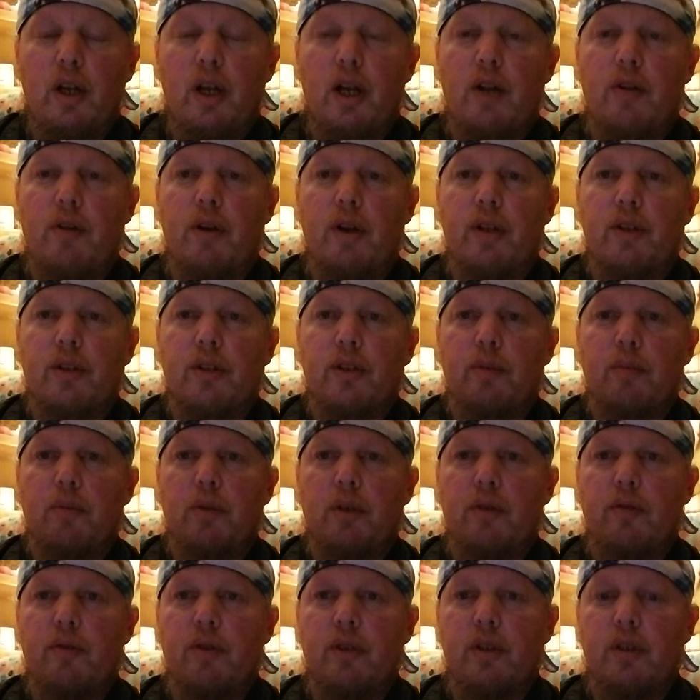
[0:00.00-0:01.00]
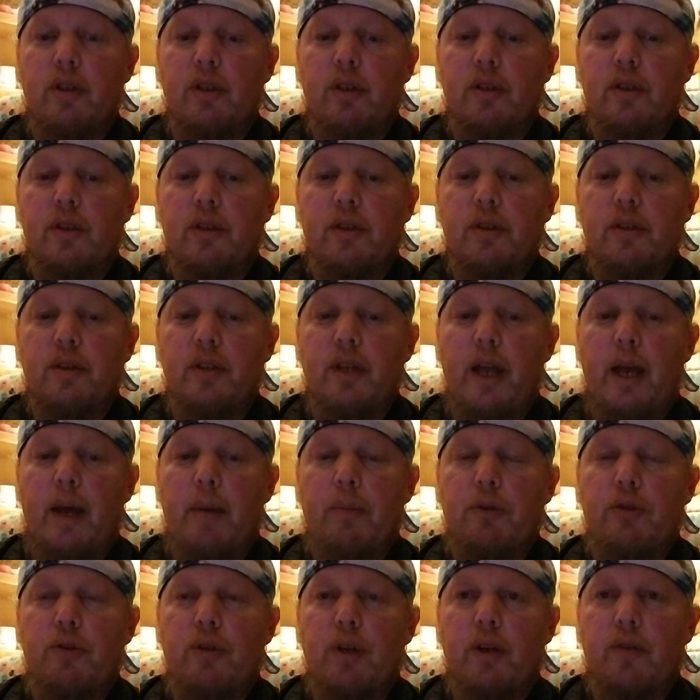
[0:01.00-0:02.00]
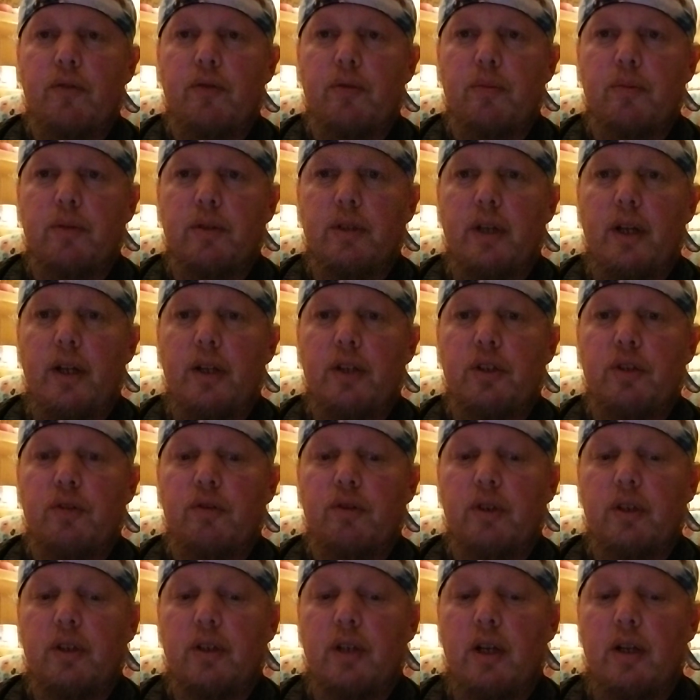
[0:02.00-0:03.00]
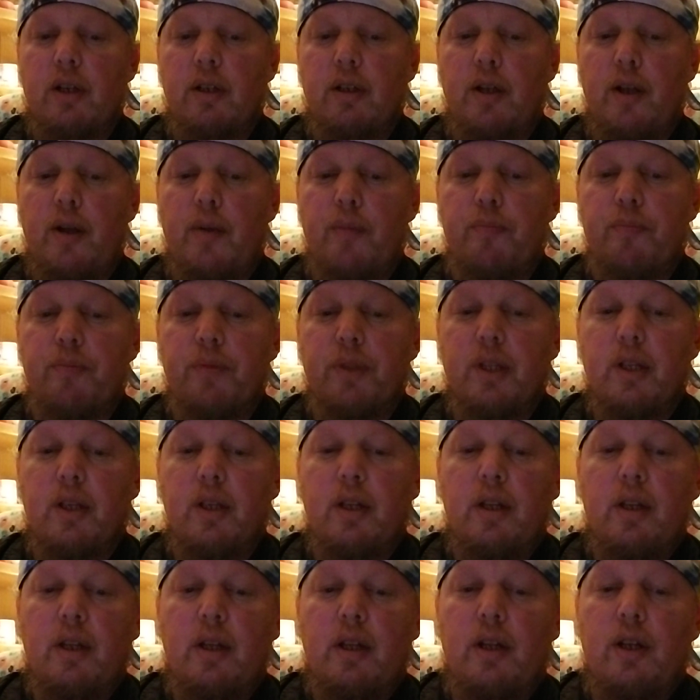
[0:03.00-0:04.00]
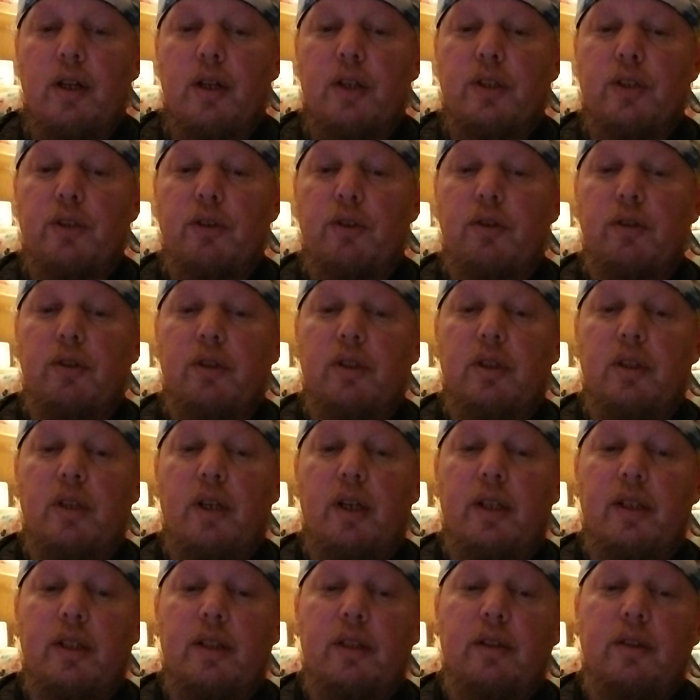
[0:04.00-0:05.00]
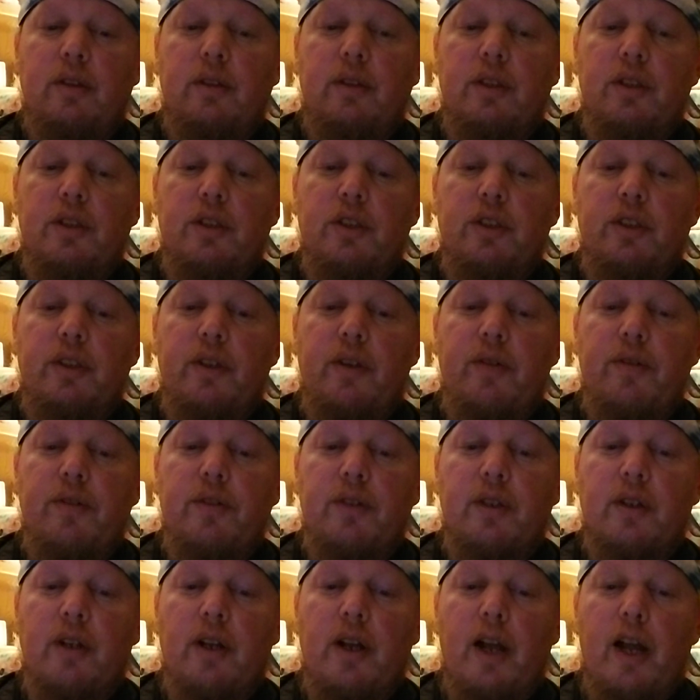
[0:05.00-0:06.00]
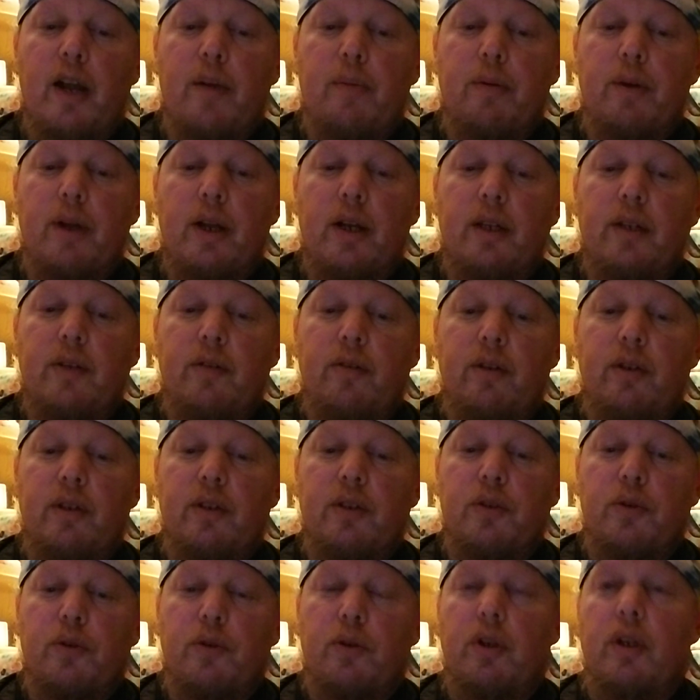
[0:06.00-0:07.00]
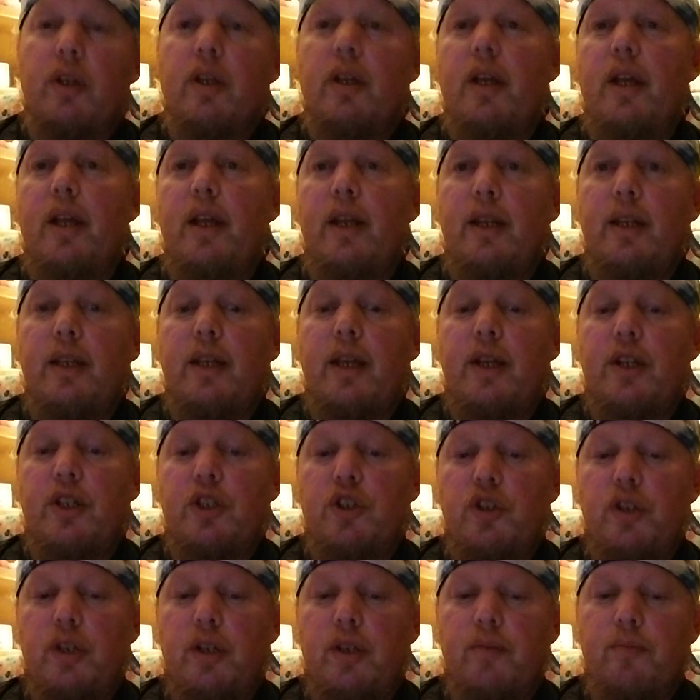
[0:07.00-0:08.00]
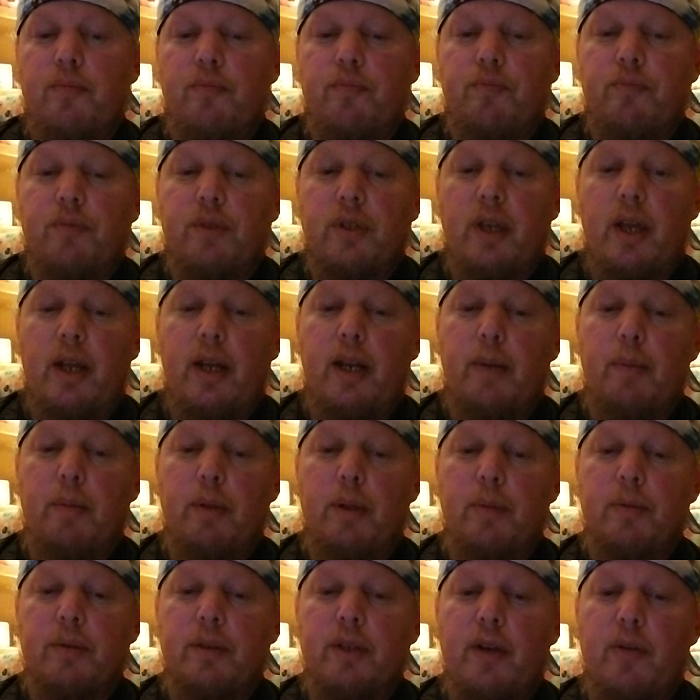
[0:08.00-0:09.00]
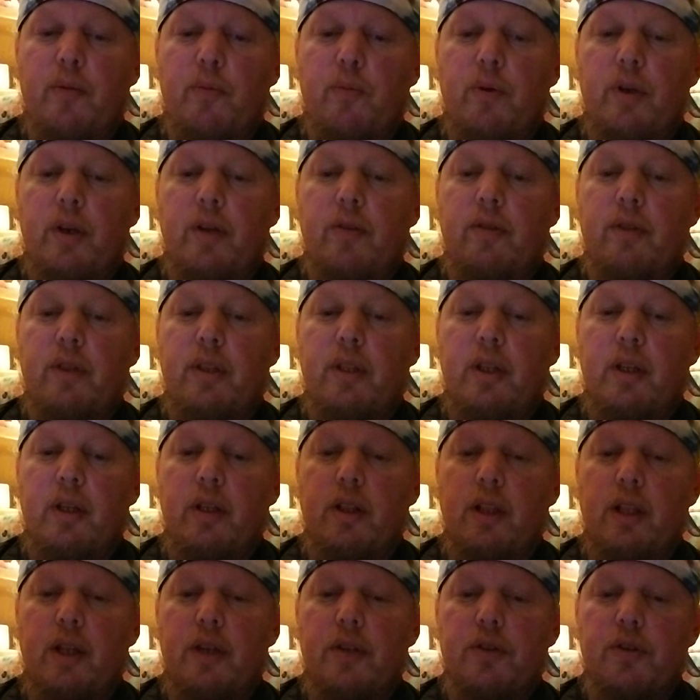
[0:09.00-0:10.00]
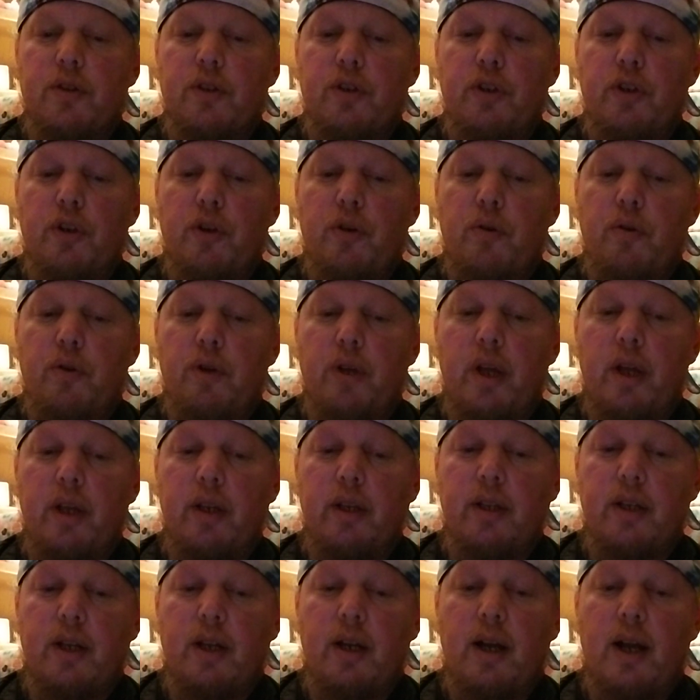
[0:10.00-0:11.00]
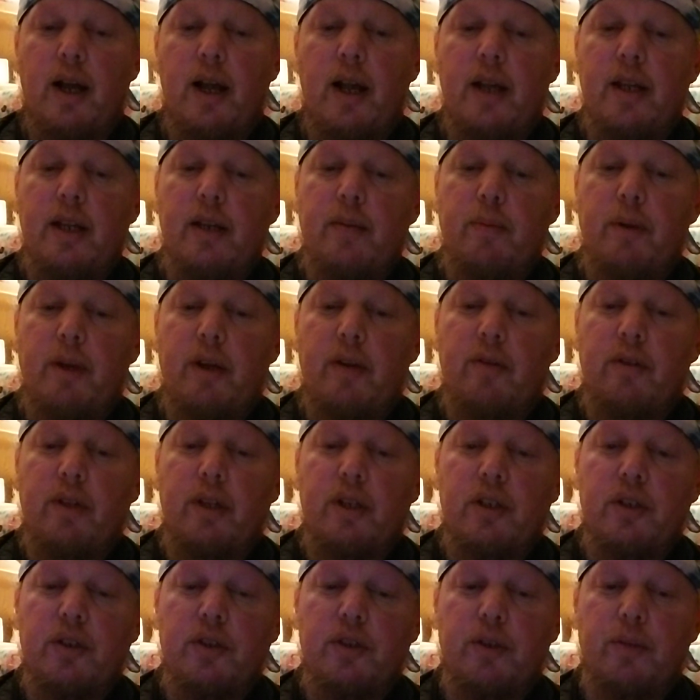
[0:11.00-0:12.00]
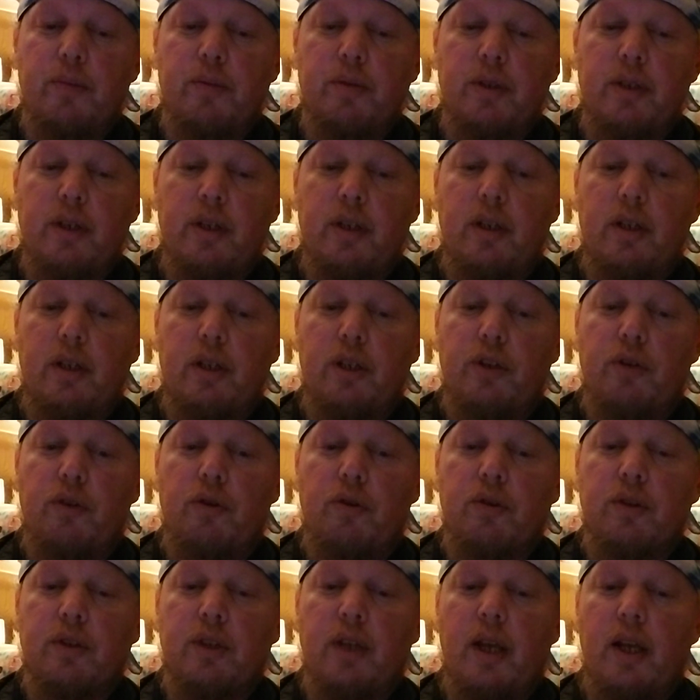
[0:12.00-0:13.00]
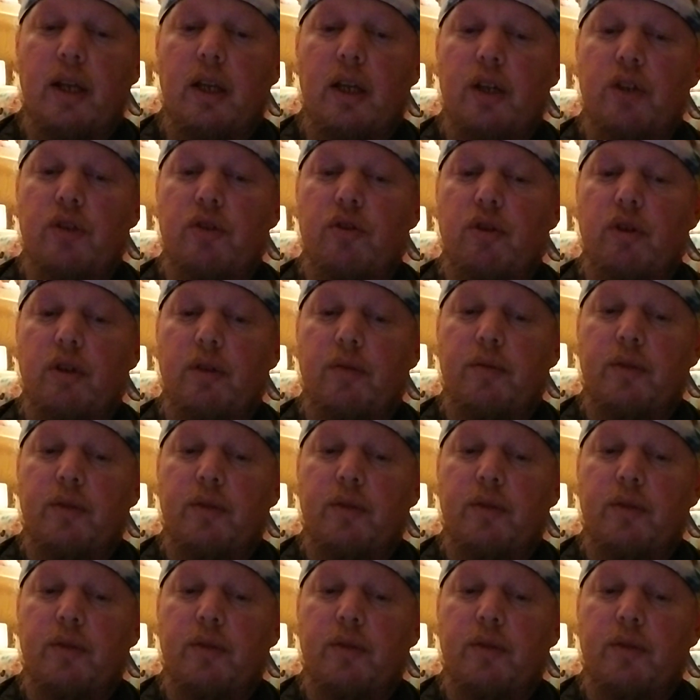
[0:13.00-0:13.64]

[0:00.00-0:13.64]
Alright, so I'm going to read this. This is the abstract from sciencedirect.com. So, attention deficit hyperactivity disorder, ADHD, and epilepsy have one of the lesser known and yet highly debated relationships in neuropsychiatry.